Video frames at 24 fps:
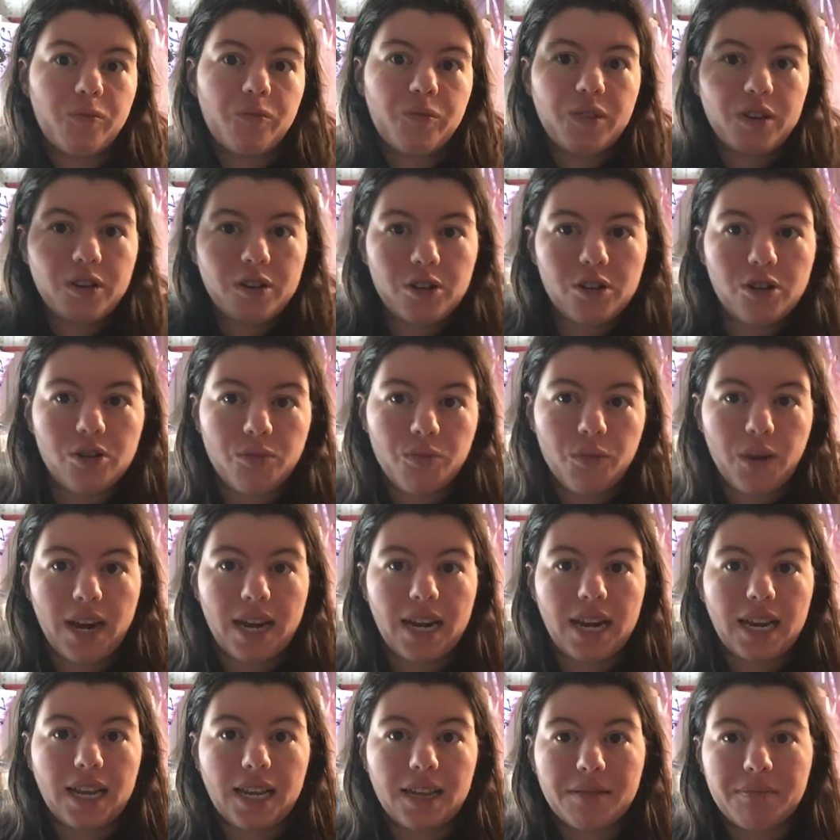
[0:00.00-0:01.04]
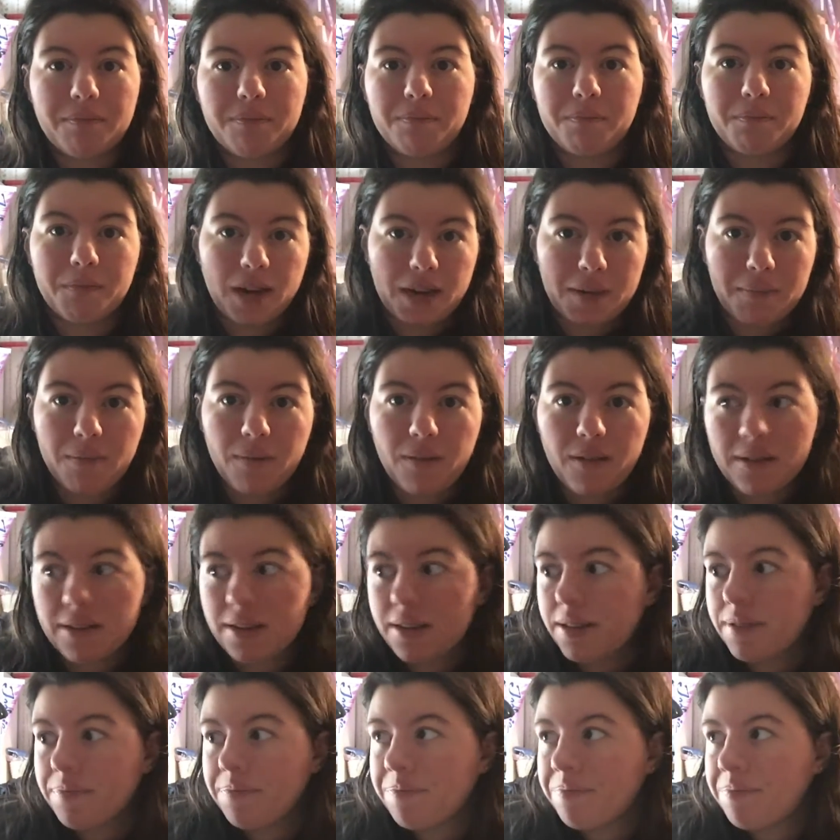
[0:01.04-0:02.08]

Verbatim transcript: finish writing my book.